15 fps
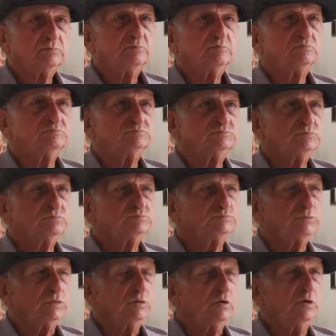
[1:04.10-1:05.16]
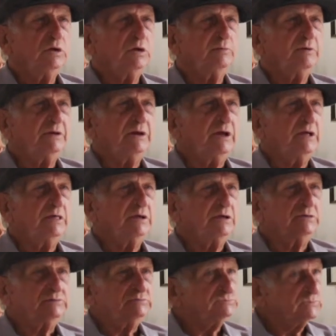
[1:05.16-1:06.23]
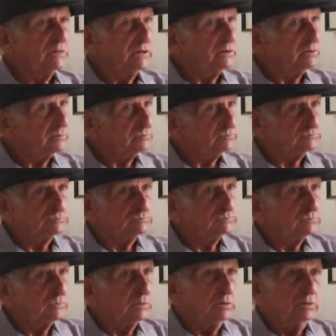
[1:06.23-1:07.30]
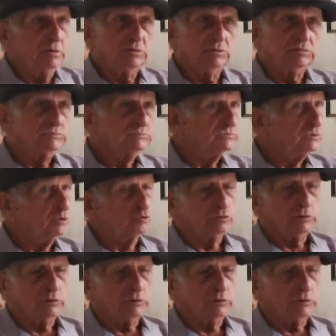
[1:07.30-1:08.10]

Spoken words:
there aren't any family members involved, getting neighbors to go over there and check on a loved one is